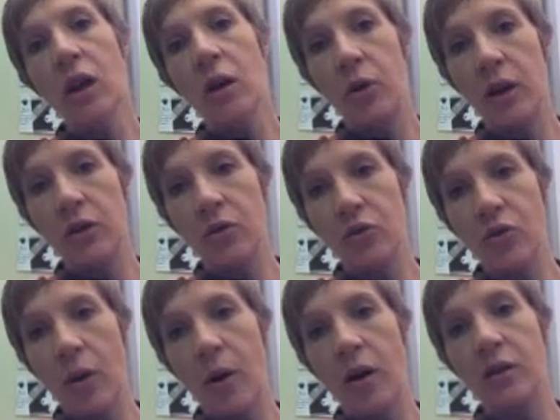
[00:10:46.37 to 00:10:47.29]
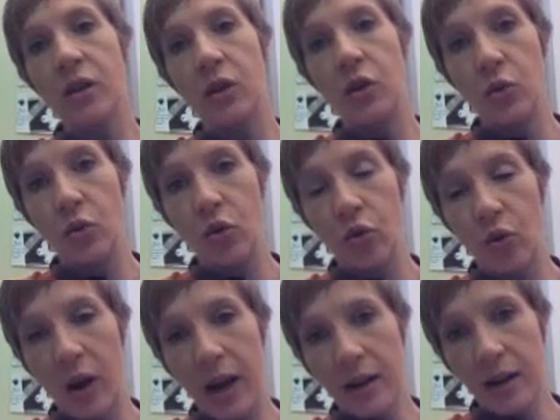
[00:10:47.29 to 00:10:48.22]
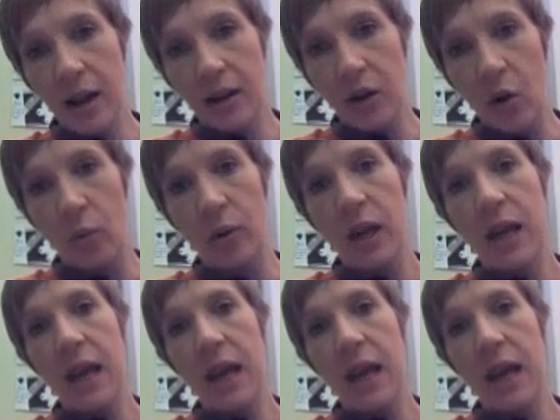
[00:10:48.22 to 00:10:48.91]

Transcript: put it in your Dropbox, you grade it at home.